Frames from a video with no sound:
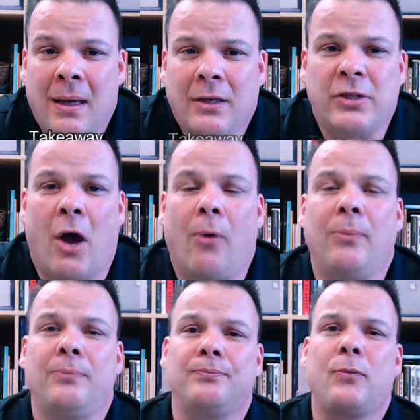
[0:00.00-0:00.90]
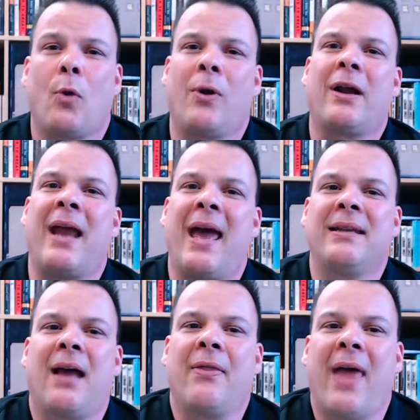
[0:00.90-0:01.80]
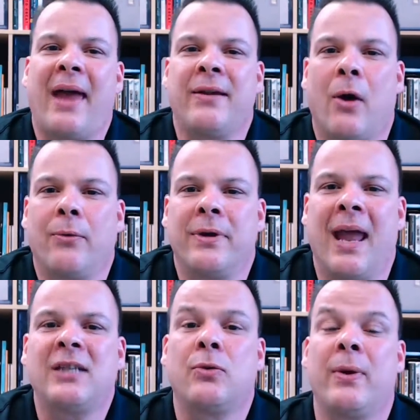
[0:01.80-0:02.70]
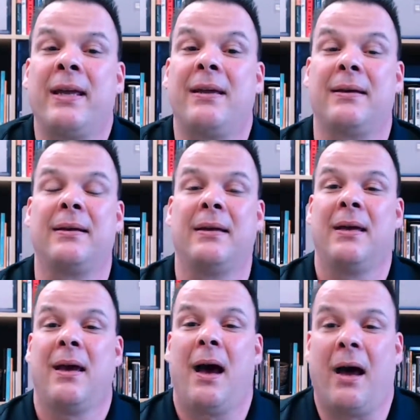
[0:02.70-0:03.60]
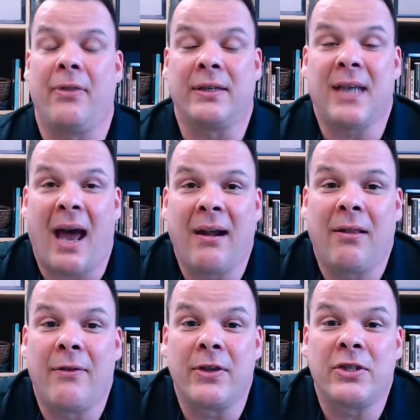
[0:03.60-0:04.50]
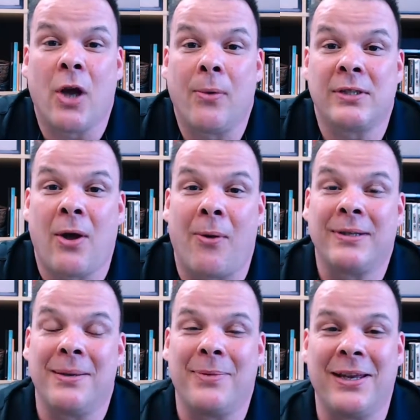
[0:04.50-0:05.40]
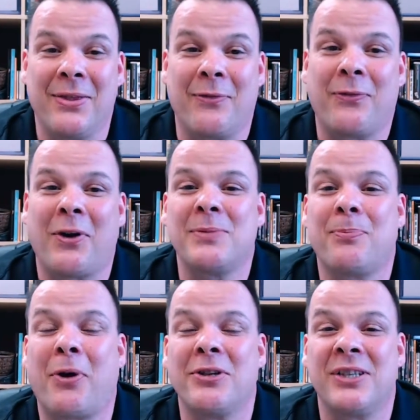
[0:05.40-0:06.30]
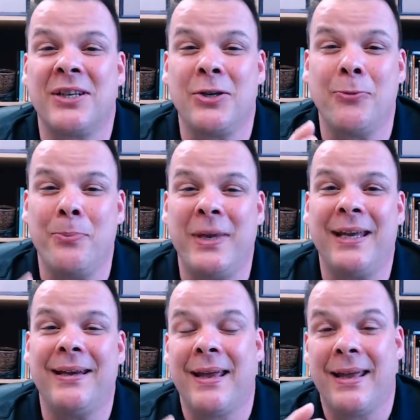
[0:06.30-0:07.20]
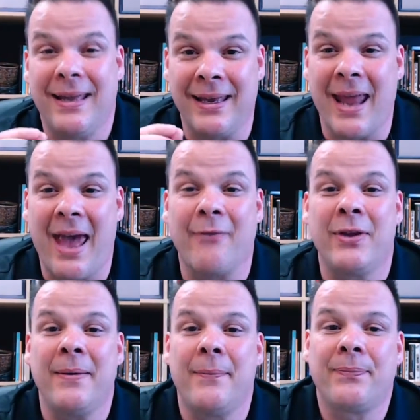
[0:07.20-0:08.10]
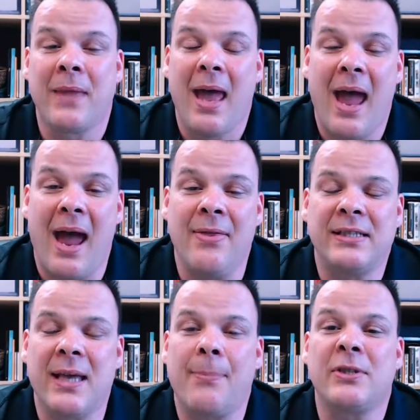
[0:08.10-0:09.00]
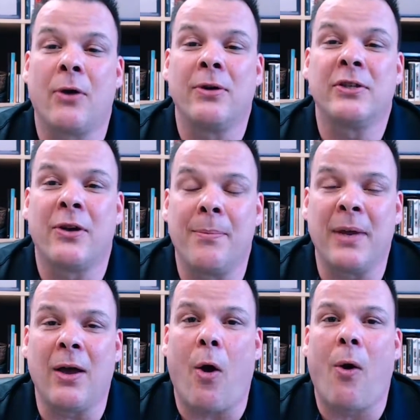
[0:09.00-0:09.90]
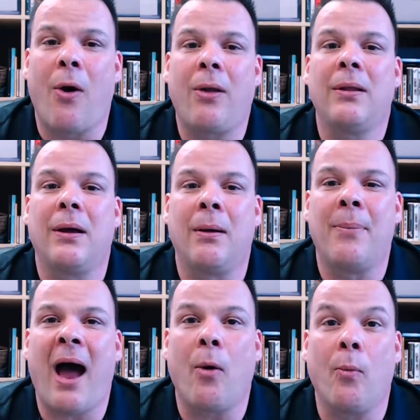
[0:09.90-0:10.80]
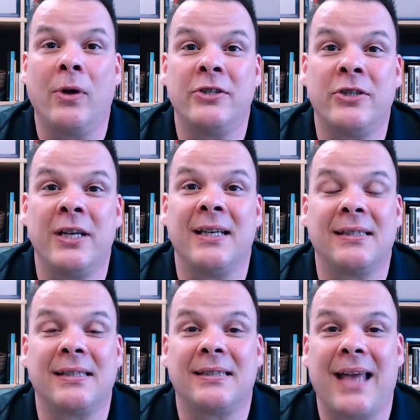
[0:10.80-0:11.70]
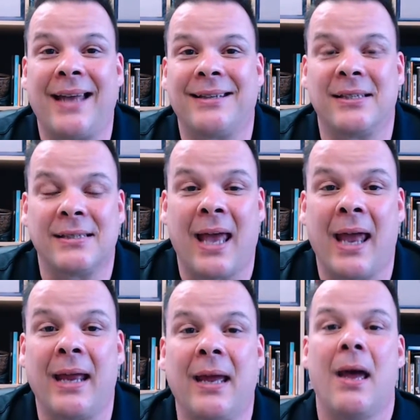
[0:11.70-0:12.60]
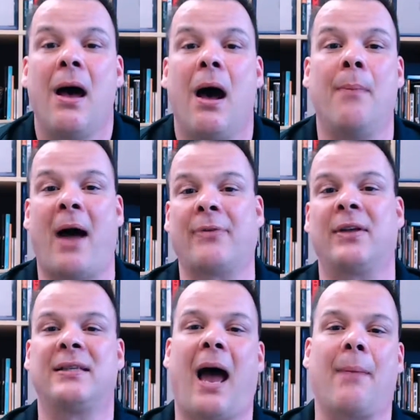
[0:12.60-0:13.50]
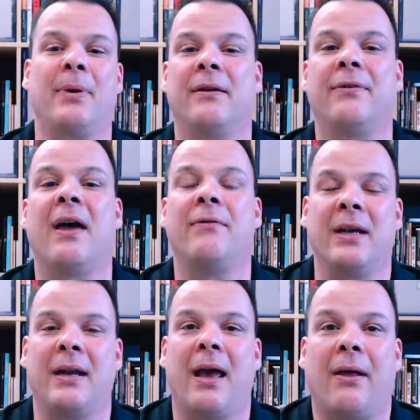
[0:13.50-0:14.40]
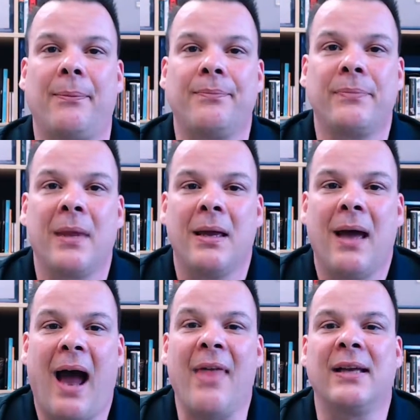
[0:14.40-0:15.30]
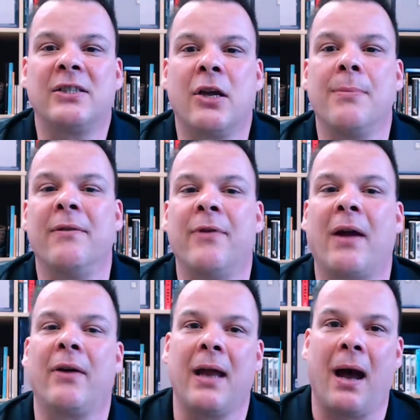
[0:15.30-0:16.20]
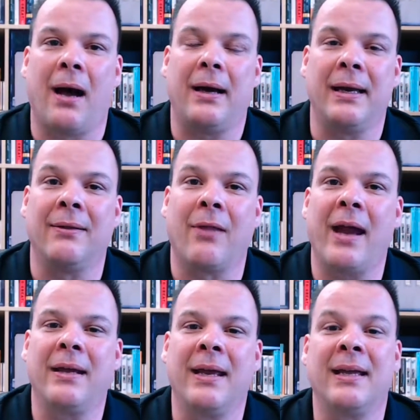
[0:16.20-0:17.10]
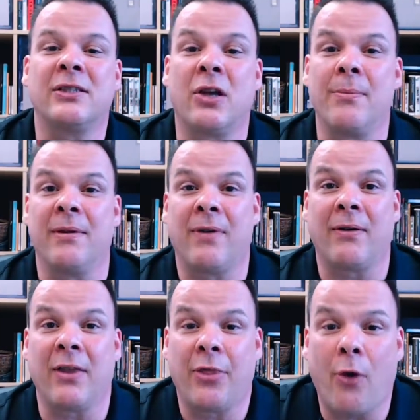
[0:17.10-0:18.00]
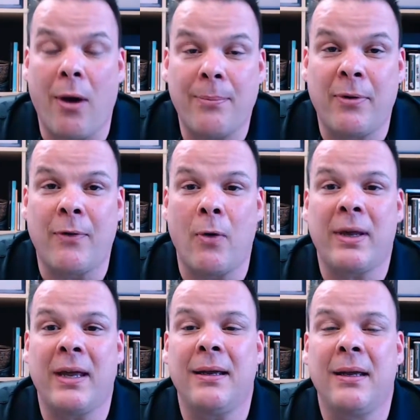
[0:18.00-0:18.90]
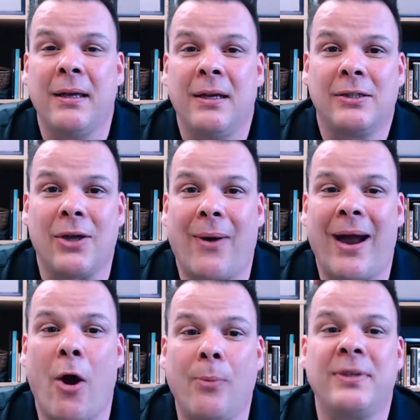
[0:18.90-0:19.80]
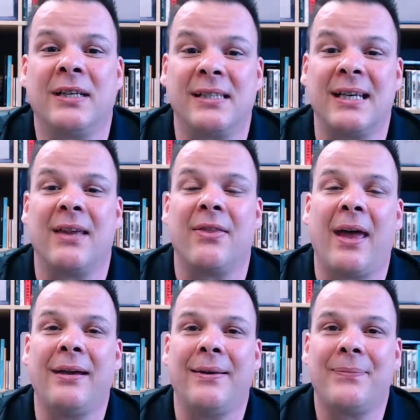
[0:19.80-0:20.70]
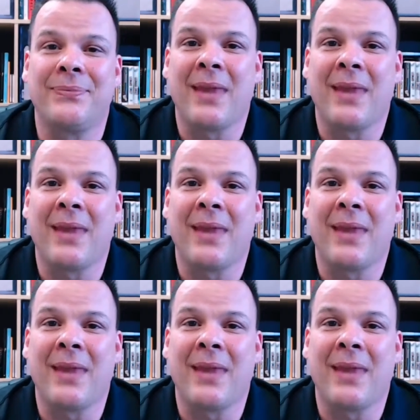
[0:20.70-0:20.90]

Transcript: So we're going to end on that note. Next week, the title of the show is going to be The First Person You Meet in Heaven. And this episode is going to be all about what Jesus had to say about the topic of heaven and hell. I think it's going to be very enlightening. It's going to be very thought-provoking. So I hope to see you then.